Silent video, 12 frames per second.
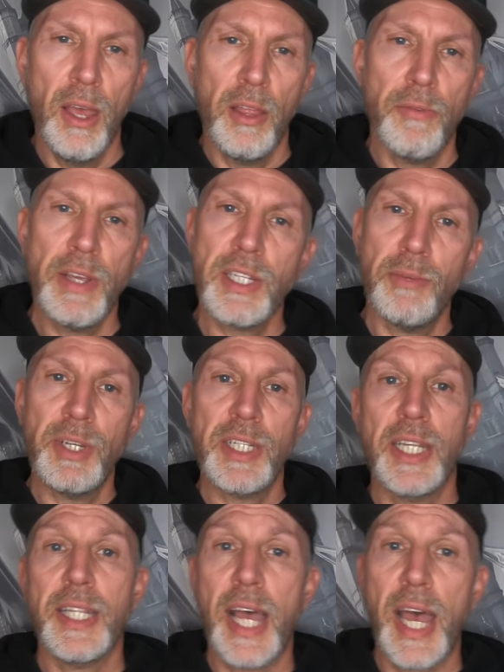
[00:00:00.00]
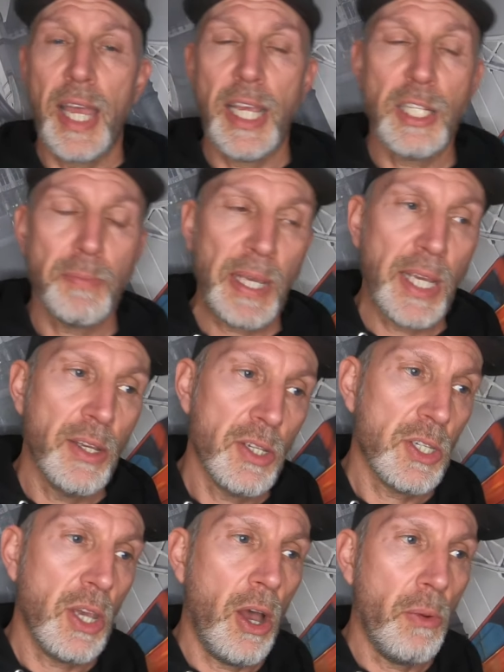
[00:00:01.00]
The reason that we did that is
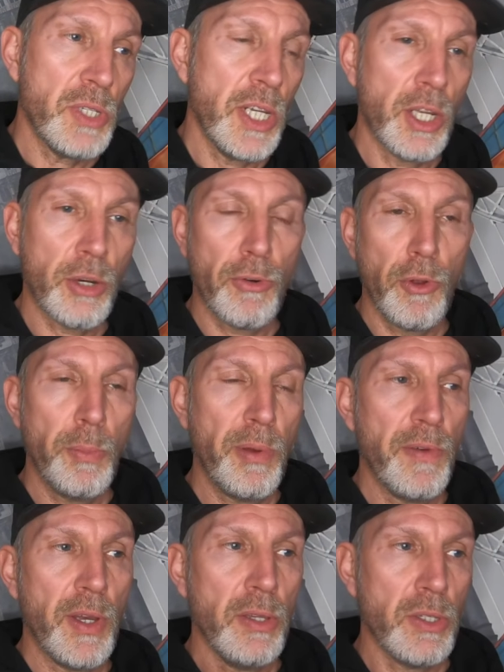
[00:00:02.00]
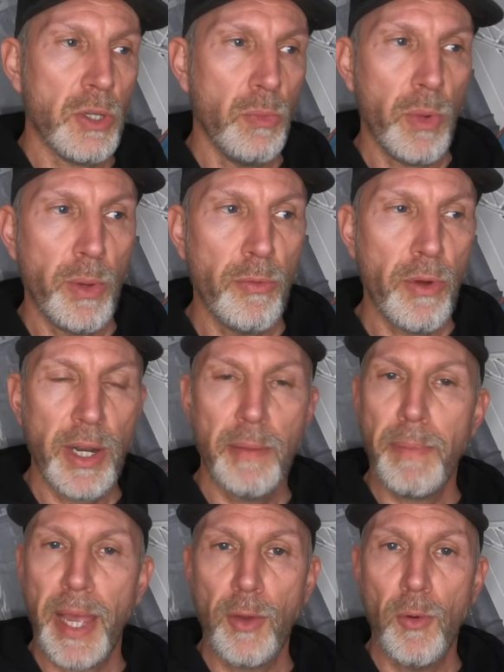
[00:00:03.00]
because I was in a group of us. We were running
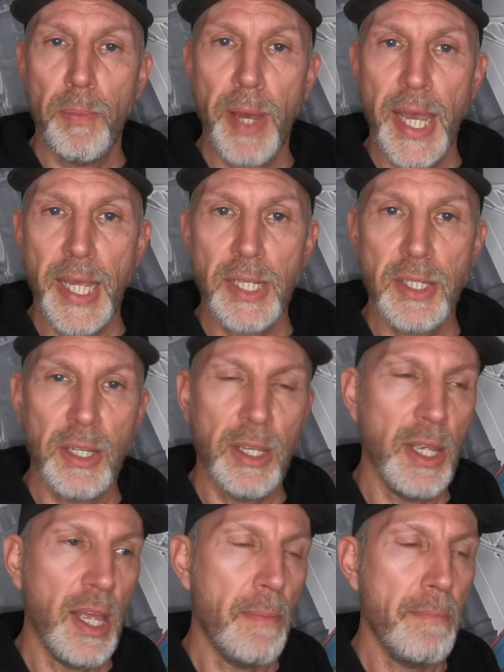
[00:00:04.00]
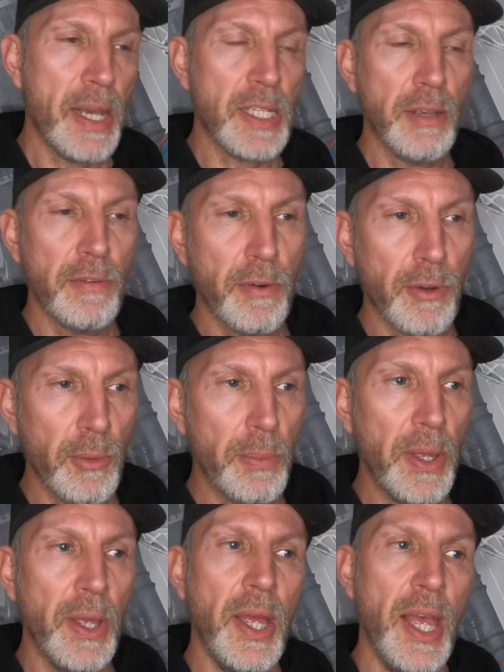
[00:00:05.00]
bang on pace, massive group,
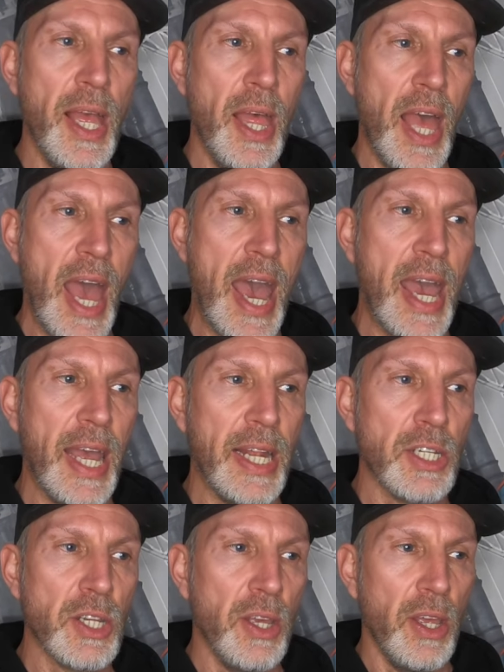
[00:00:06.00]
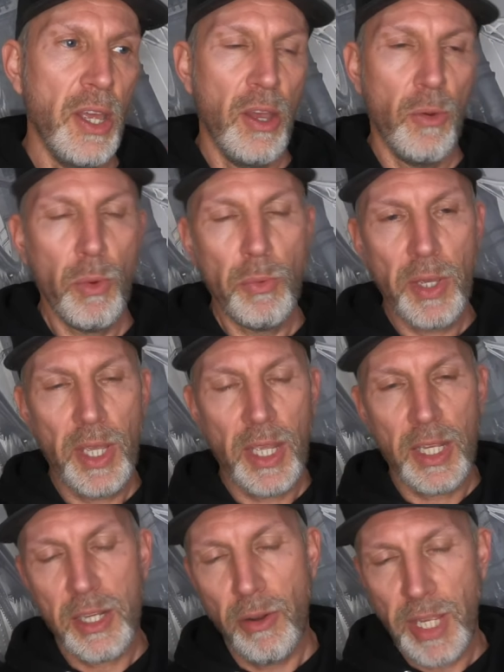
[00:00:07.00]
and we were
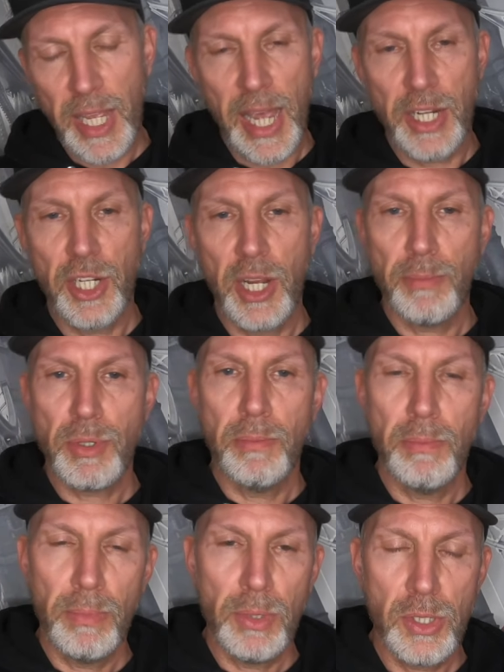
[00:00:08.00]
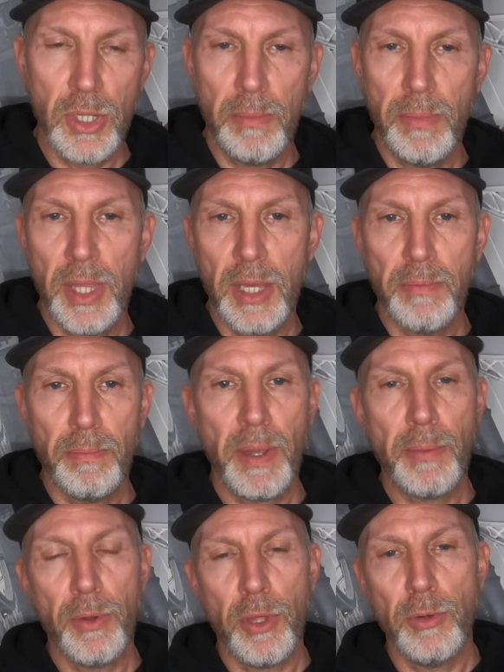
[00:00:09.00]
slowly catching up some of the
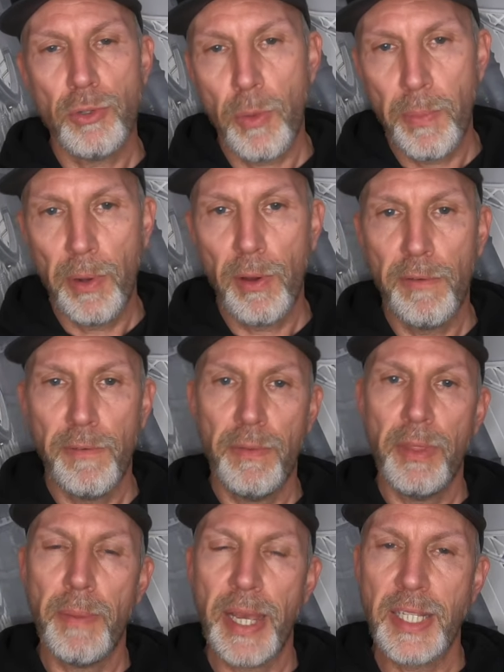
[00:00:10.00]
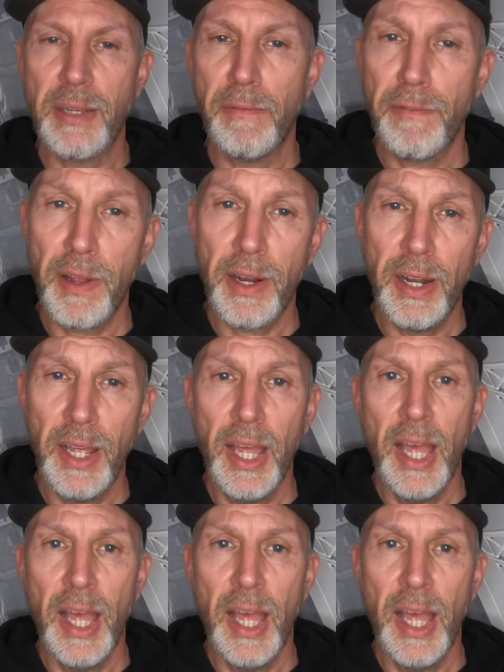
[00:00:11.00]
people that were dropping off the pace in front,